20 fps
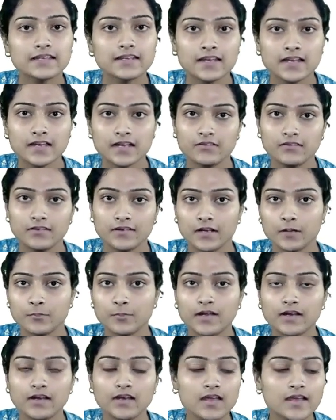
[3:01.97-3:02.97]

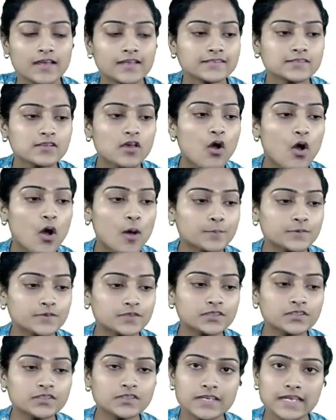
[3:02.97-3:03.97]
recoverable so
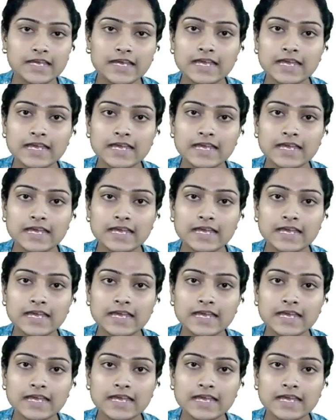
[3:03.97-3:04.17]
option c